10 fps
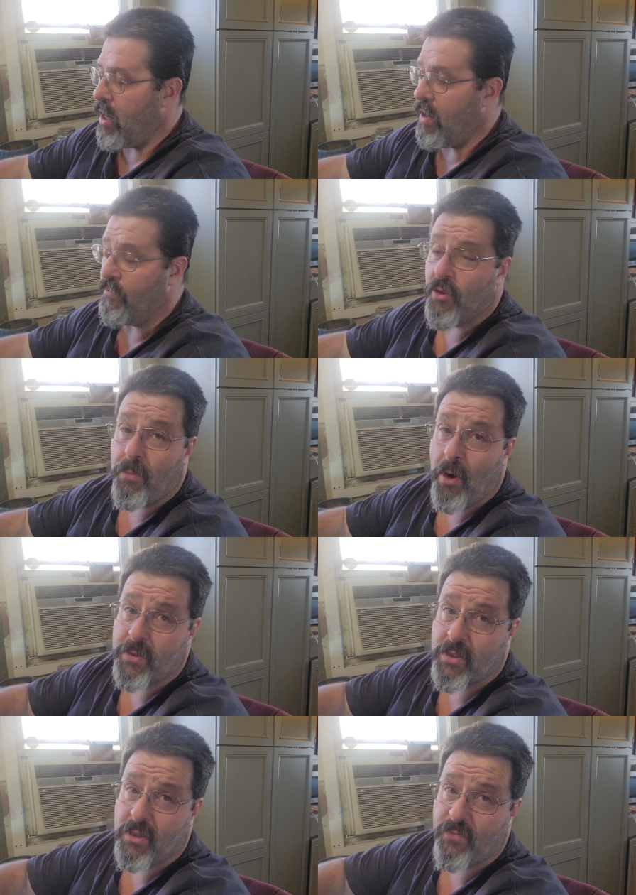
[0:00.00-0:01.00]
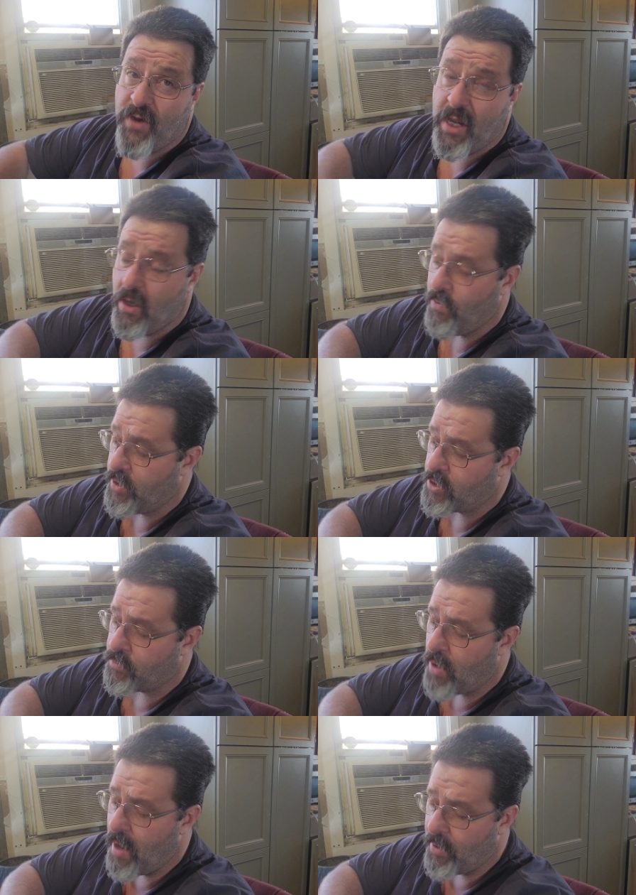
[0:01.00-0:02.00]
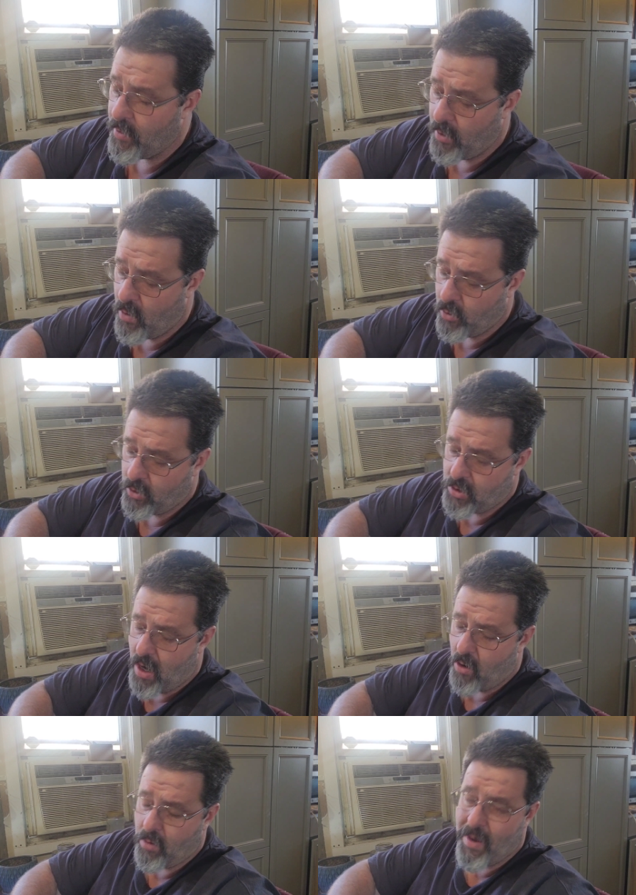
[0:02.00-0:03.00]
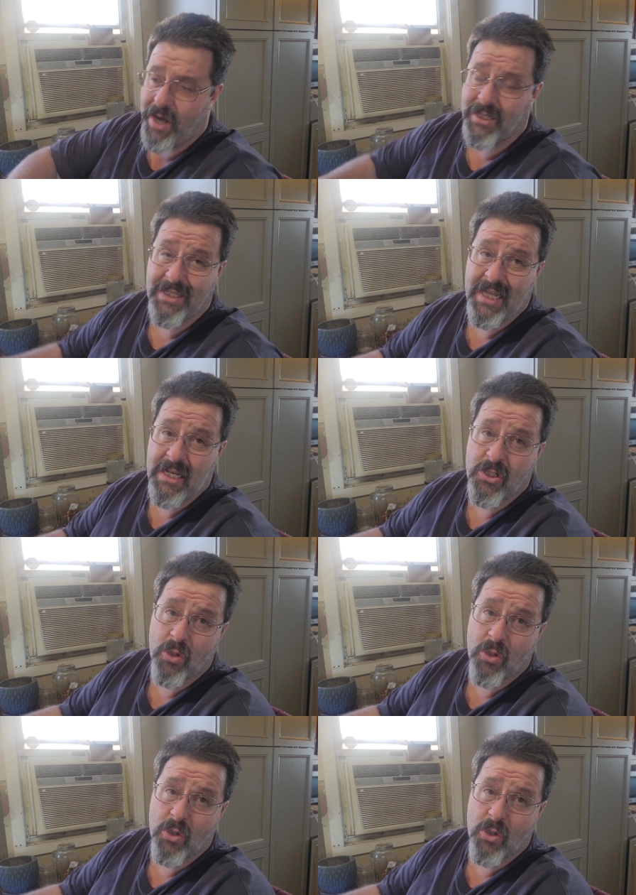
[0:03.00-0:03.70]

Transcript: And for the purpose of this video, this is primarily what we're going to talk about is seed